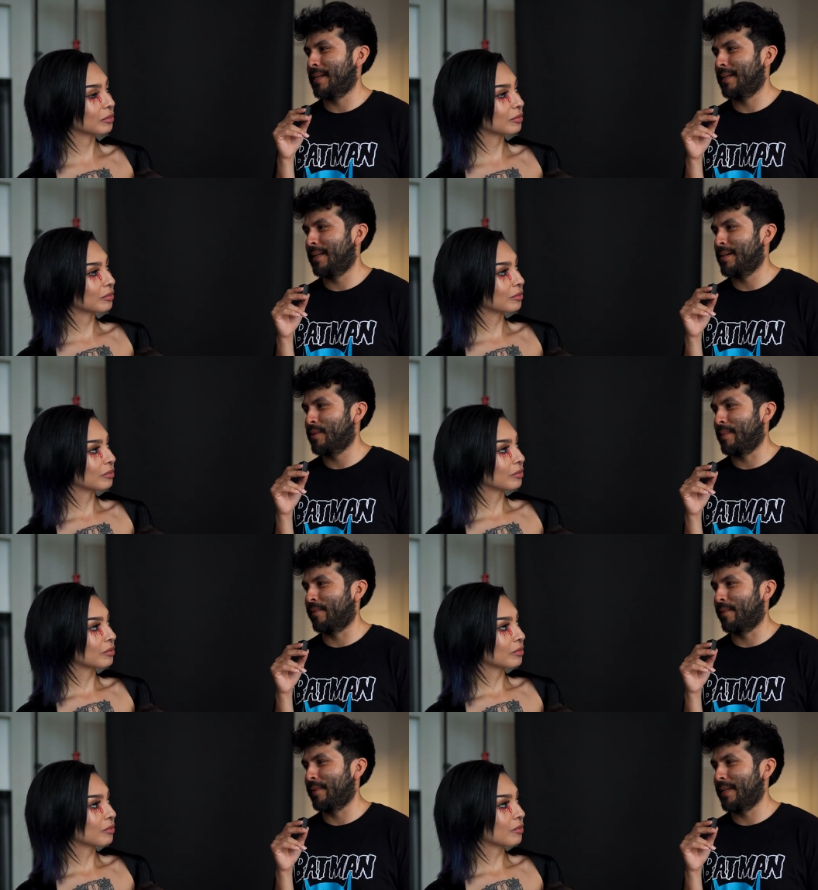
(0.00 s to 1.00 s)
Speaker 1: to say anything else
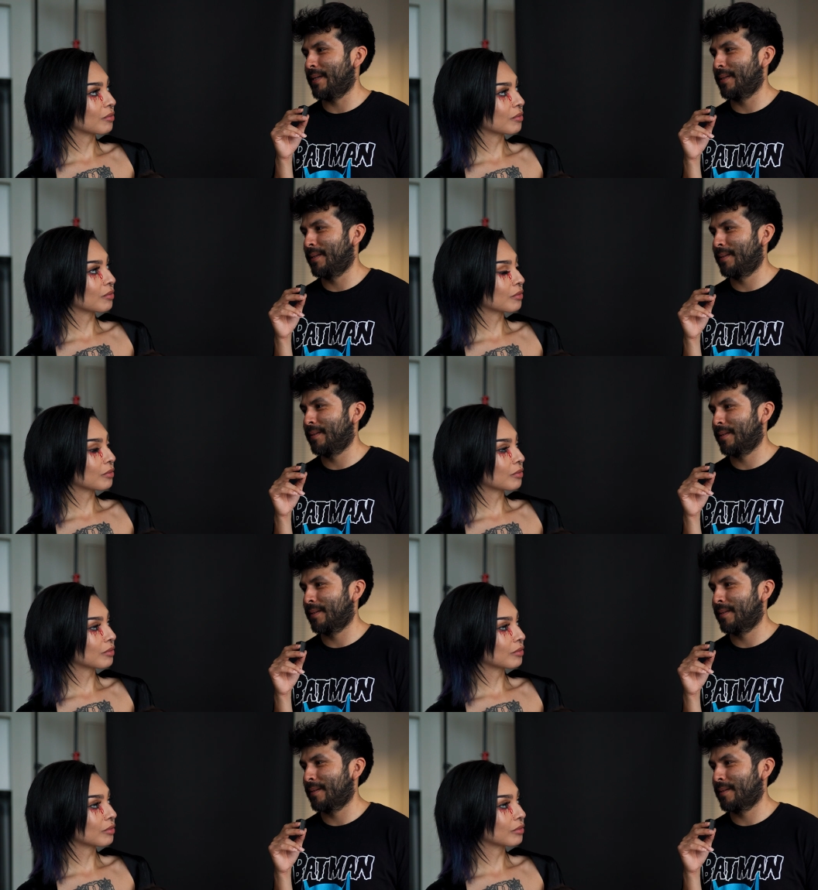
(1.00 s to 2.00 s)
before we
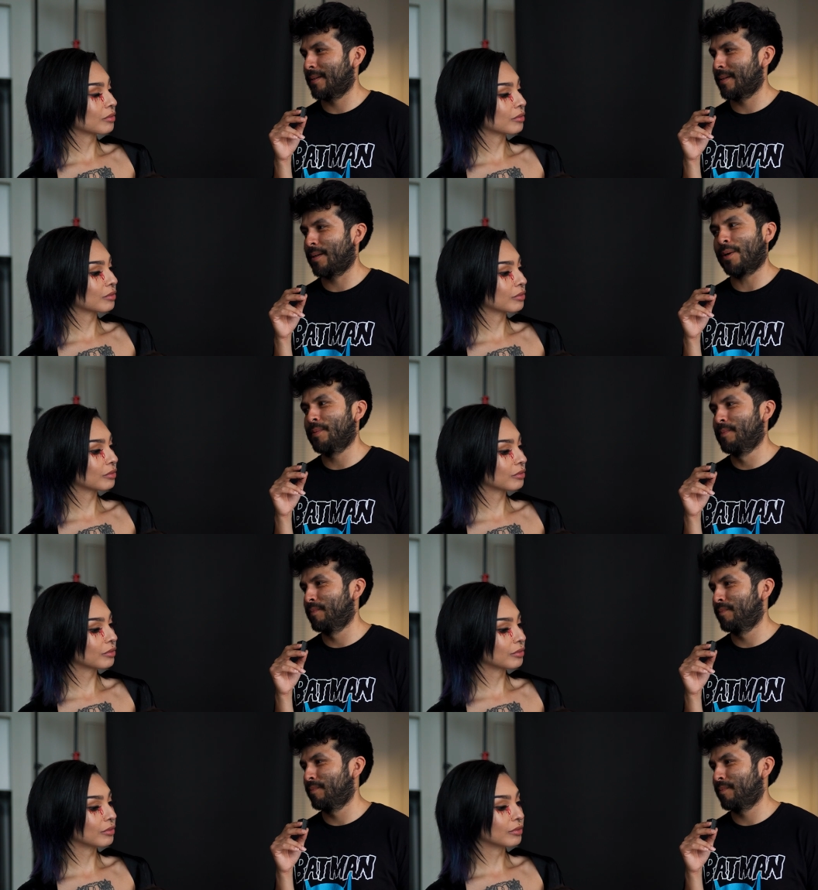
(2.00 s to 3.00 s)
go?
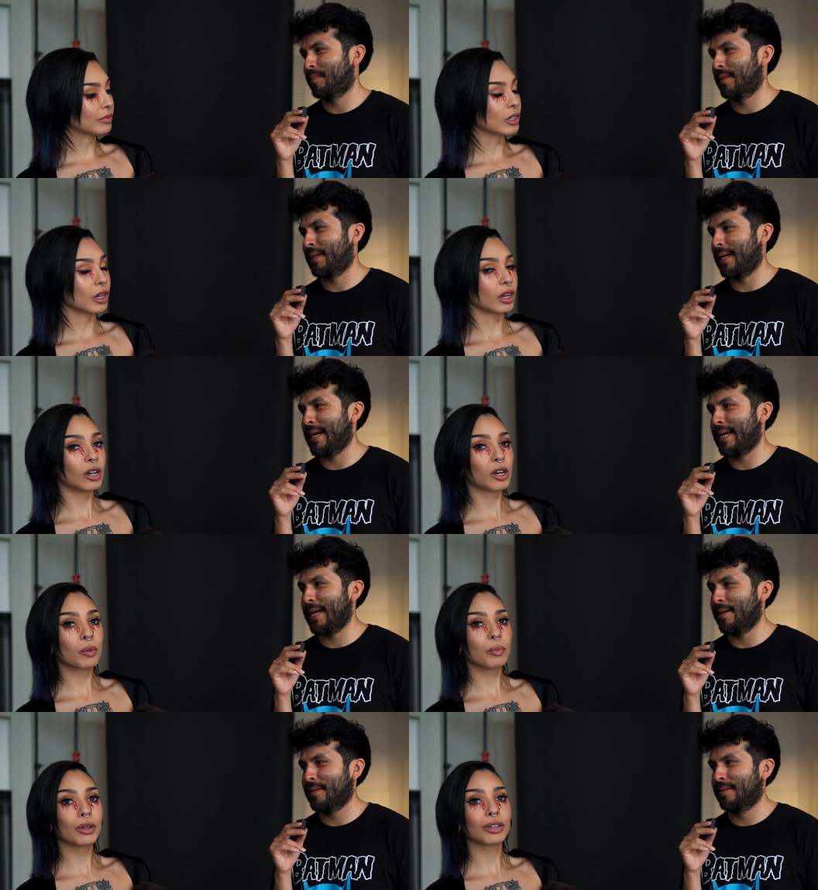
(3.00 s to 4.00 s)
Get out of
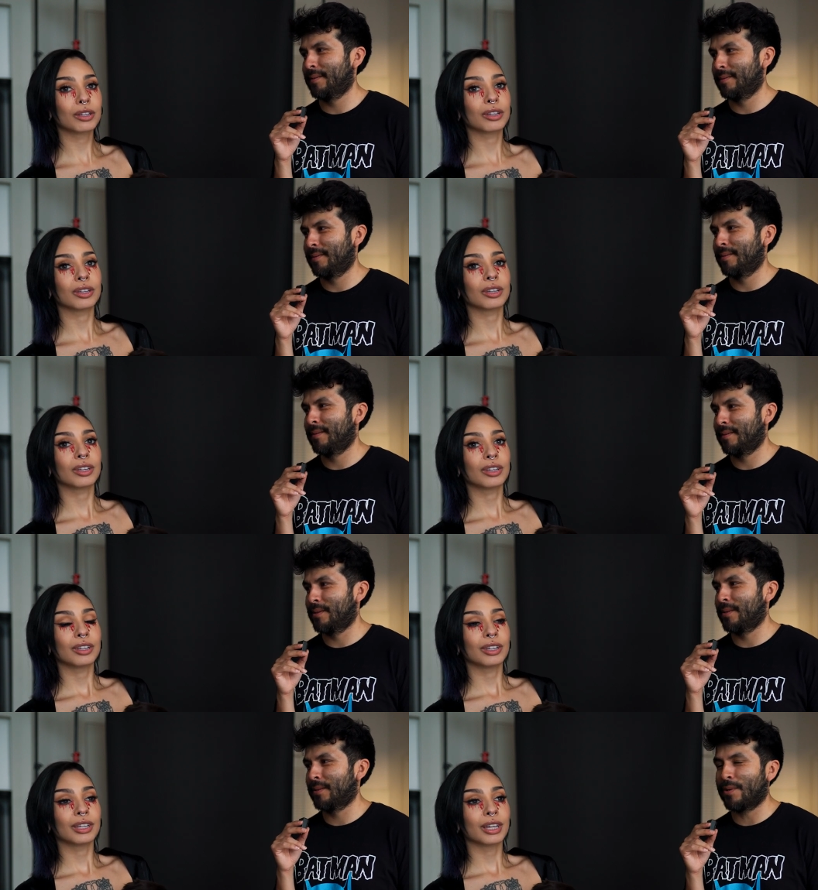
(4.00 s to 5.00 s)
here?
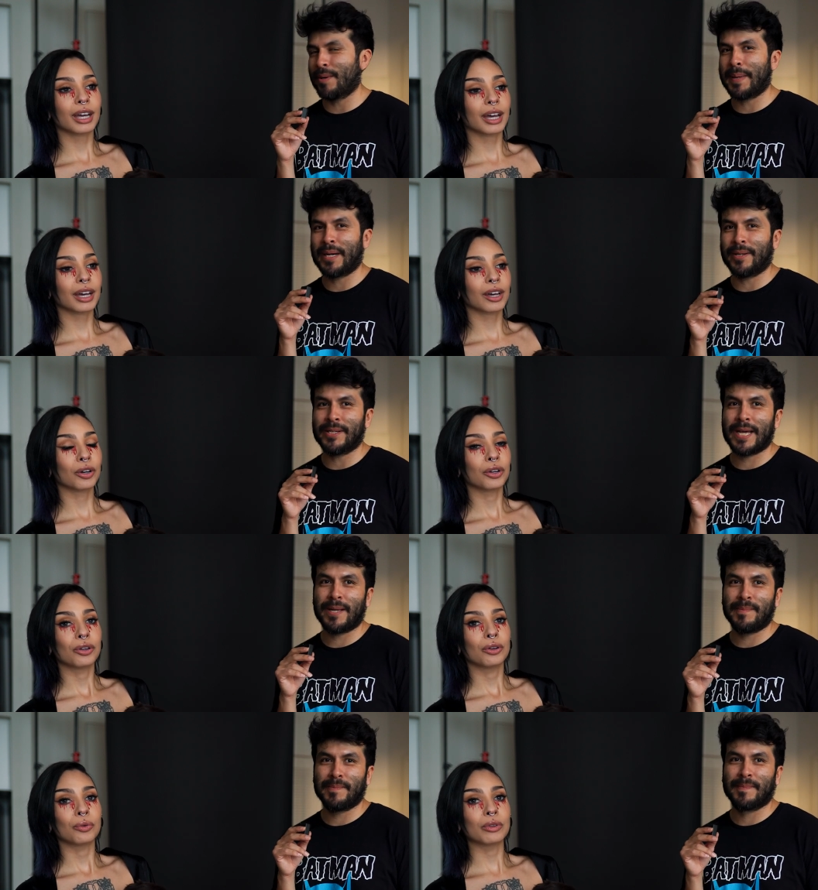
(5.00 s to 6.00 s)
Do go about our
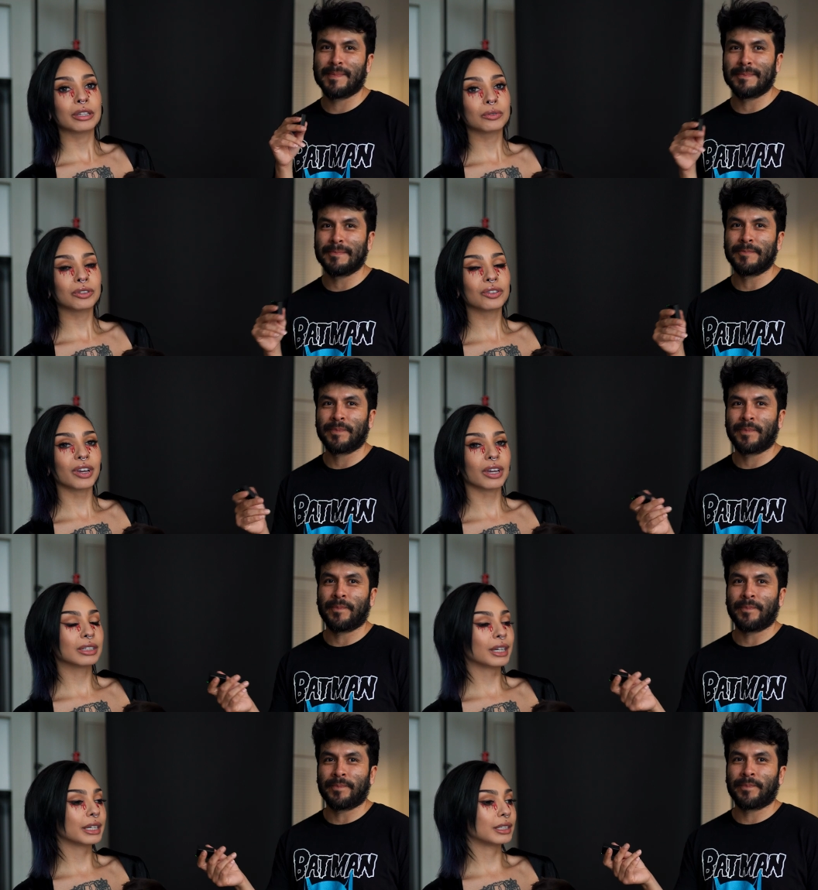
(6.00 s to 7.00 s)
day?
Speaker 2: Well, this was a
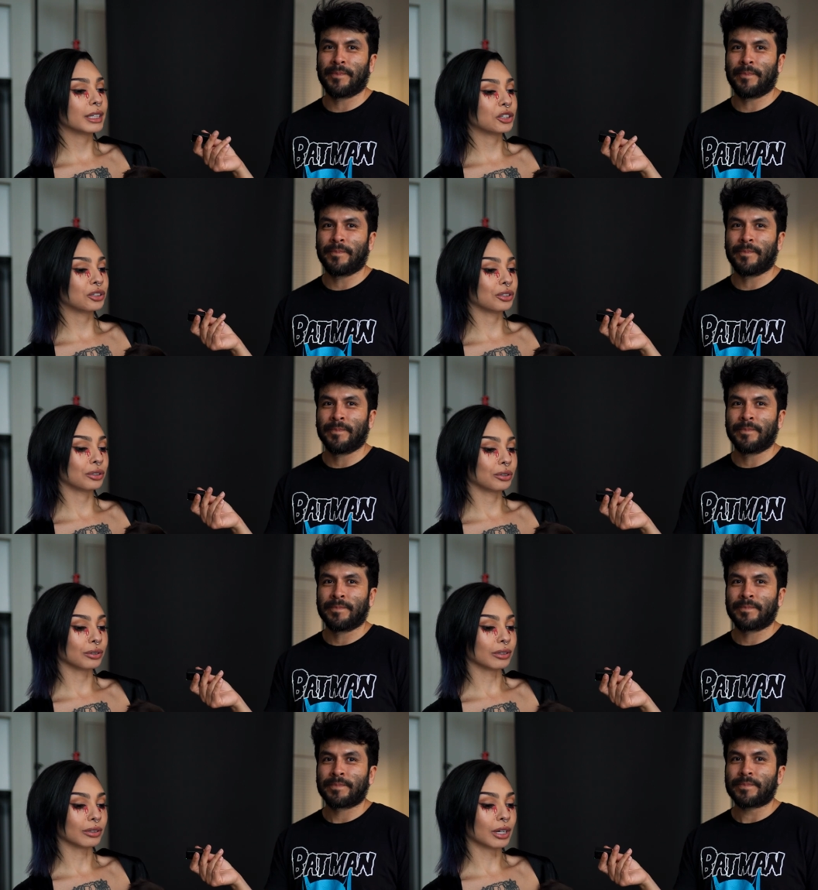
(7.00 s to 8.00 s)
Valentine's Day
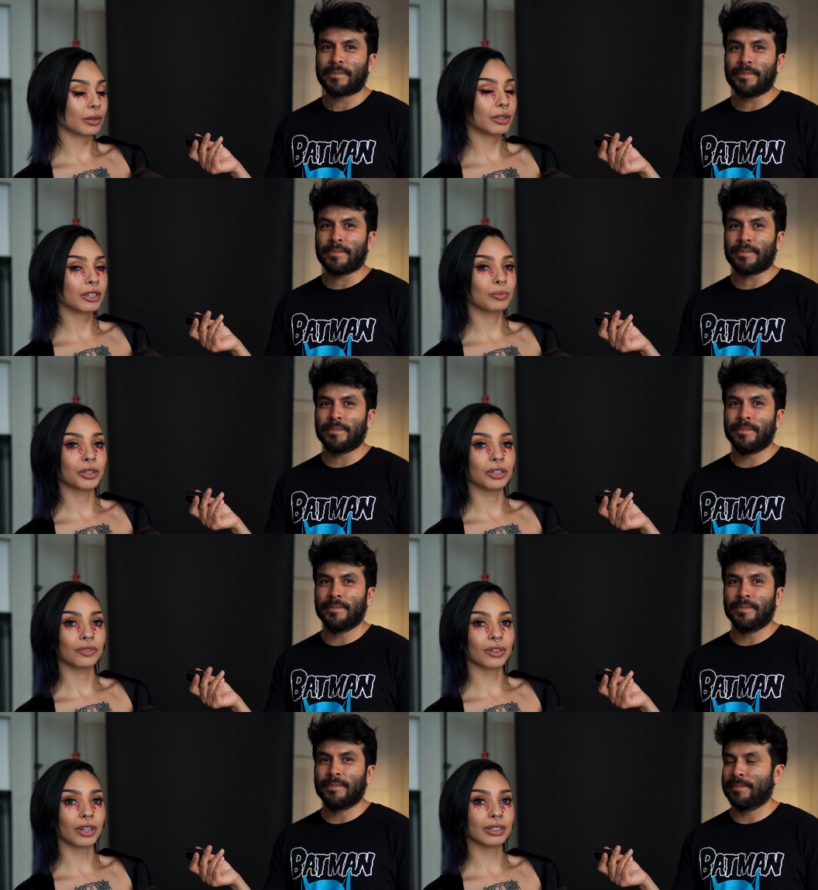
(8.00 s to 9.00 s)
shoot. I don't really believe
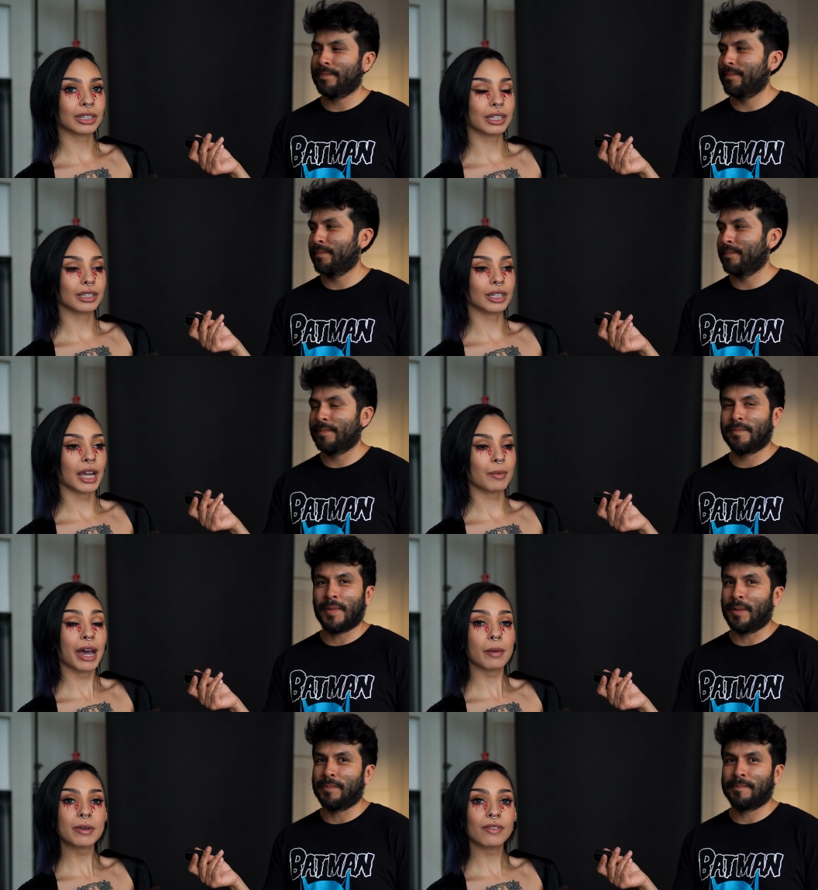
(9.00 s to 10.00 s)
in Valentine's Day, but
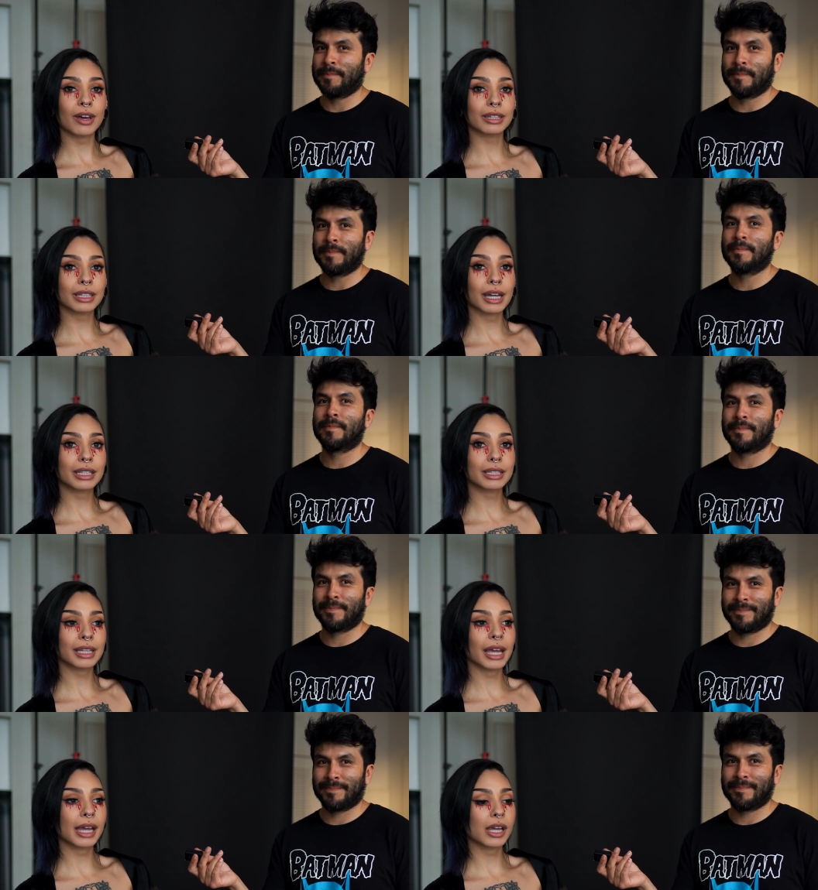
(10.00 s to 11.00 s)
happy Valentine's
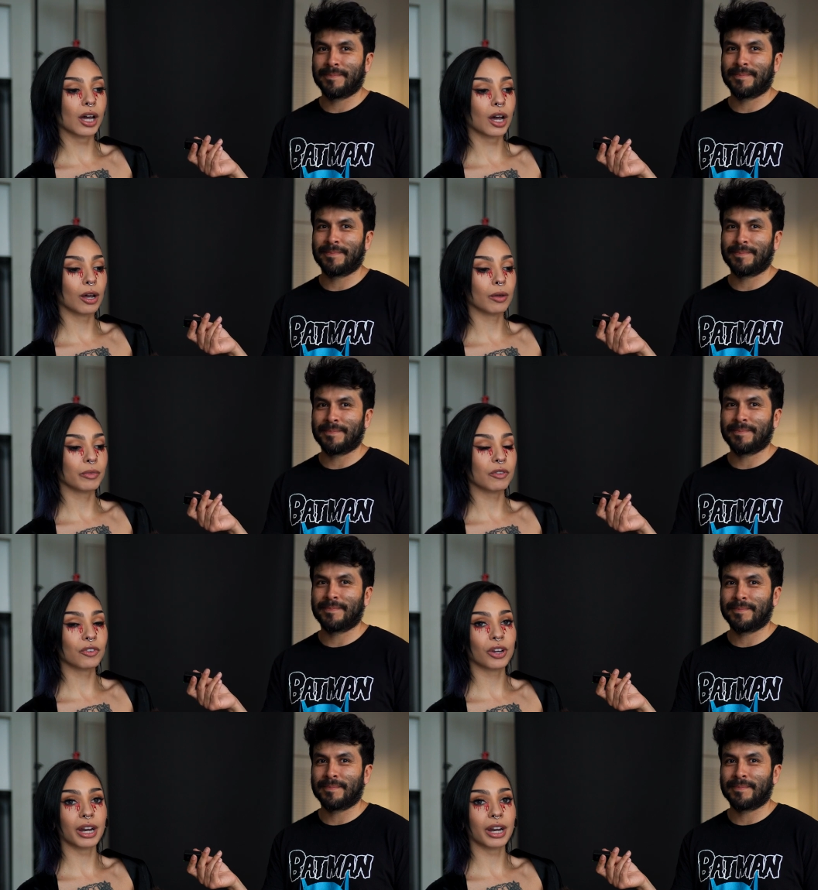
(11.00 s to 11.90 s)
Day if you're